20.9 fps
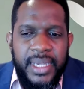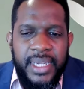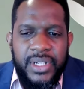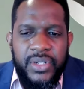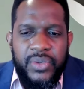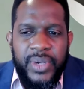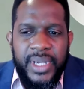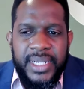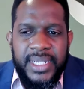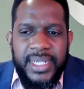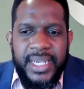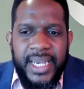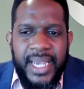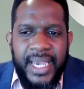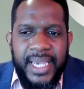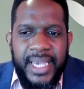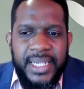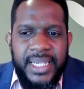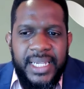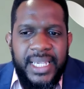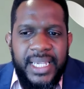in
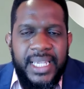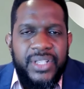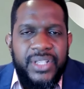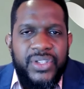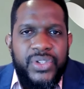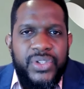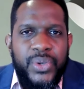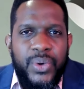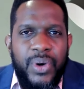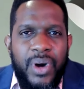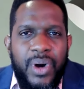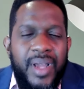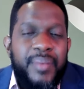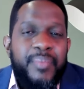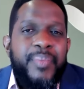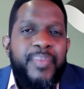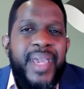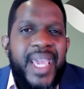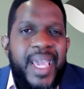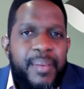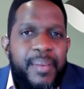2019. So on
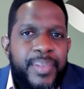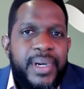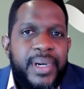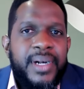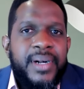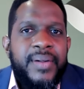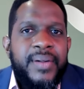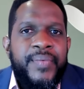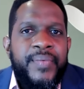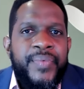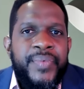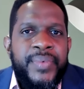paper,